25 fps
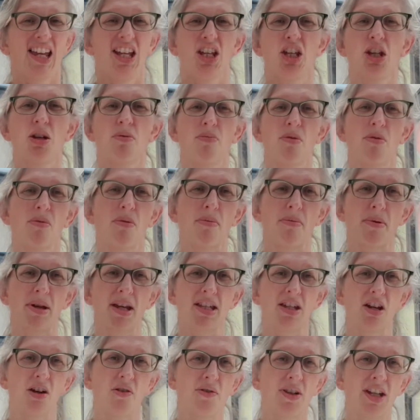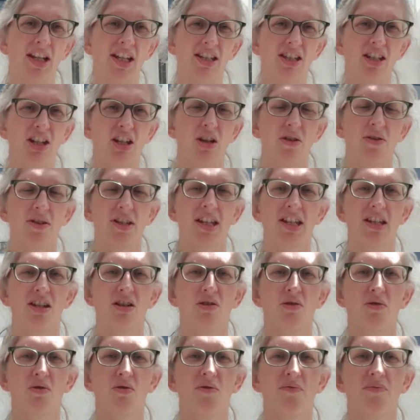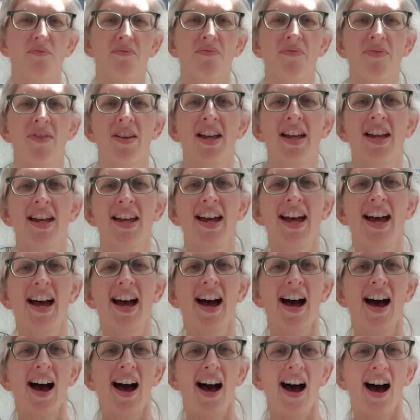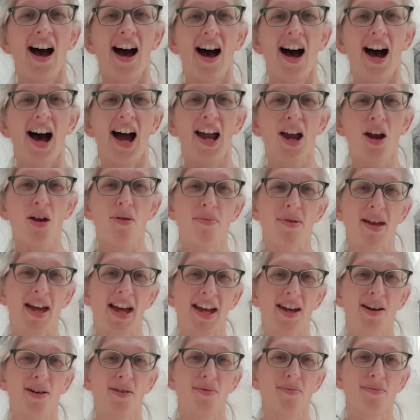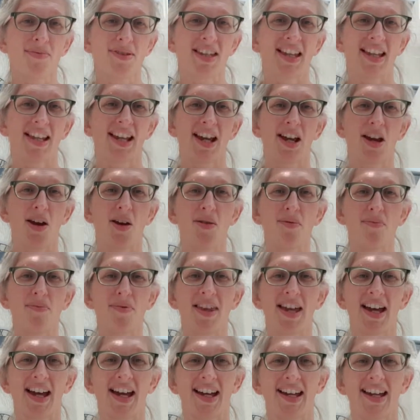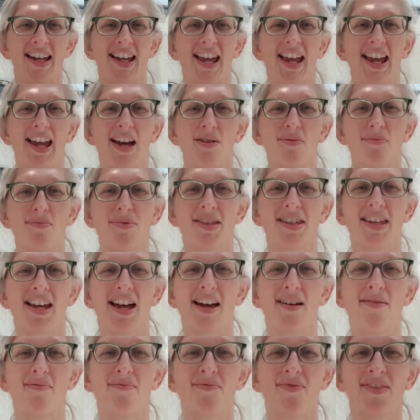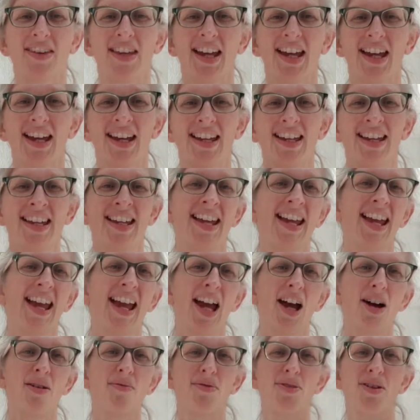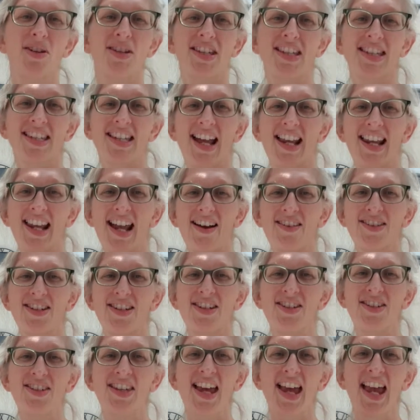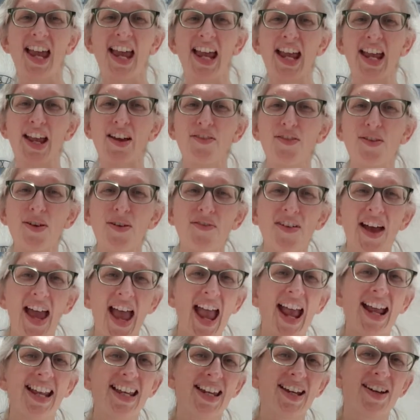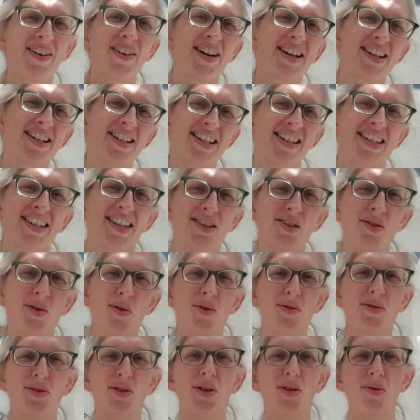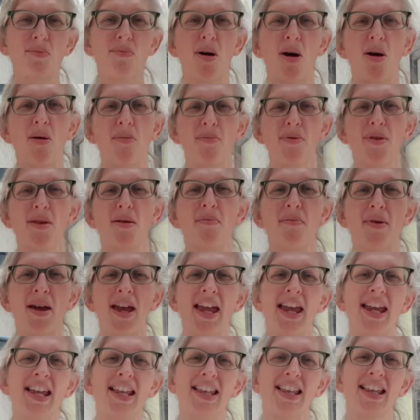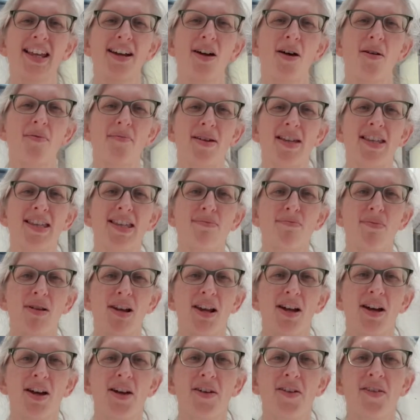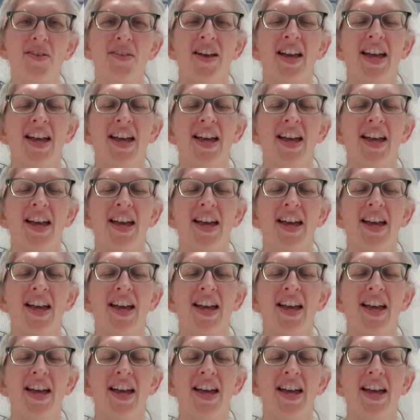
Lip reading: you probably don't need to use it at all. I hope that helps, and I hope that helps you understand how to use it. If you have any questions at all, do pop them in the comments below.